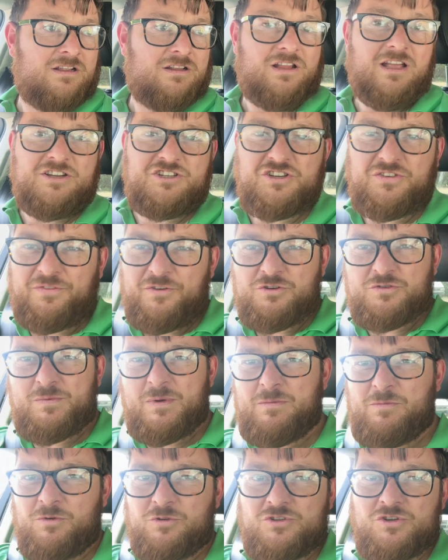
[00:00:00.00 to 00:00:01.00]
Like, it just feels a
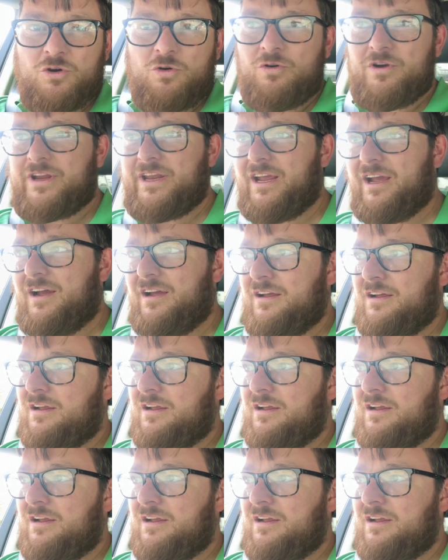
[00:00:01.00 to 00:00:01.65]
bit more torquier.